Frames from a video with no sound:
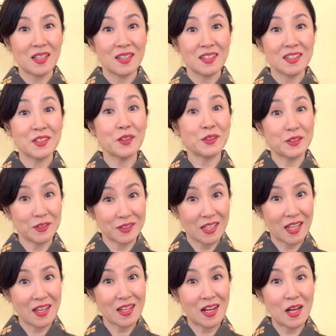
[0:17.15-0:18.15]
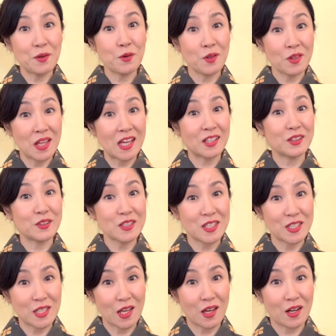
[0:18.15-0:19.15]
So today I would like to
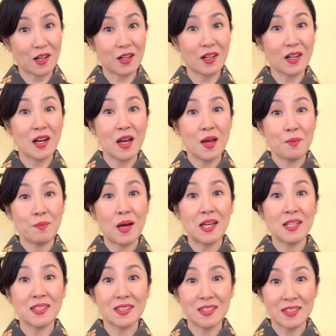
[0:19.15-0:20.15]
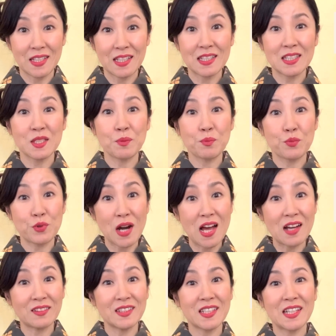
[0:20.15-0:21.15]
share my 6
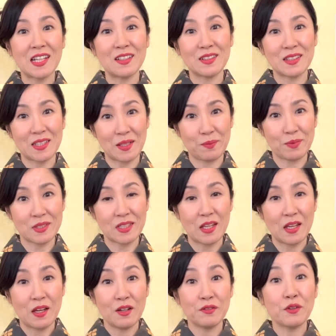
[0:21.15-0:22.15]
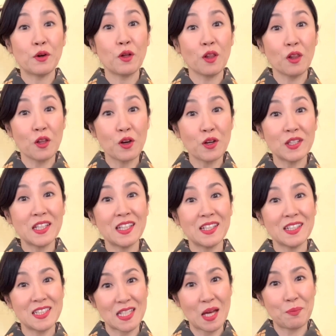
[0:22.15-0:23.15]
practical tips for
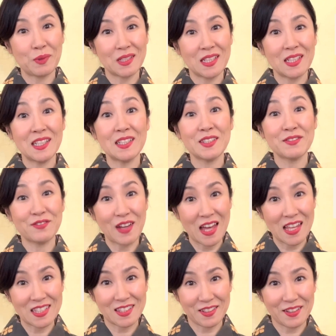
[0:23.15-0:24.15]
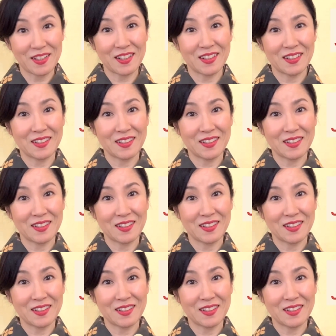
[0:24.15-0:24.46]
learning Japanese faster.